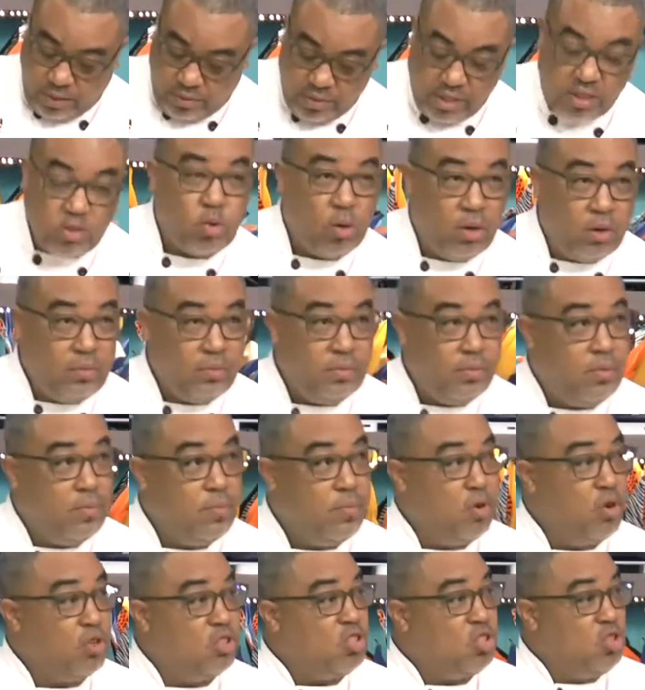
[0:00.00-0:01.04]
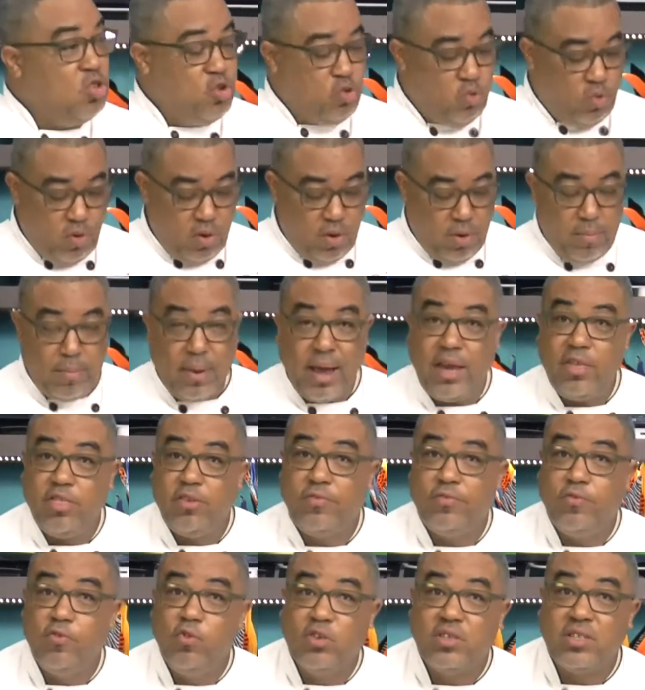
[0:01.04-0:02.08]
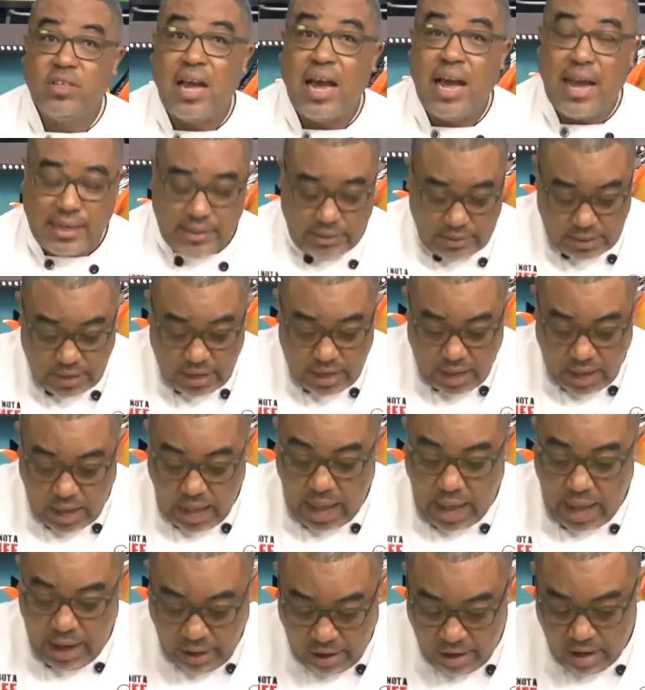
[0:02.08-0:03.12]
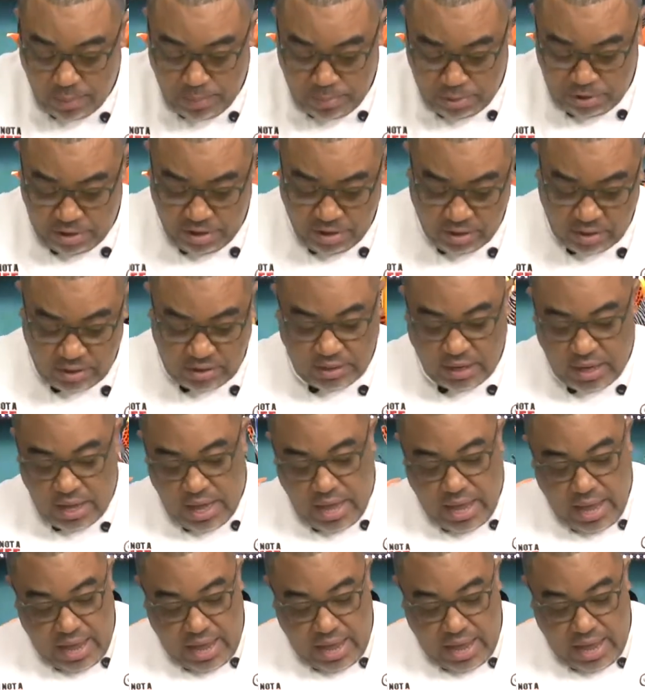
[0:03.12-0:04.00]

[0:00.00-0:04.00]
This one brought to you by the folks at Anchor Products.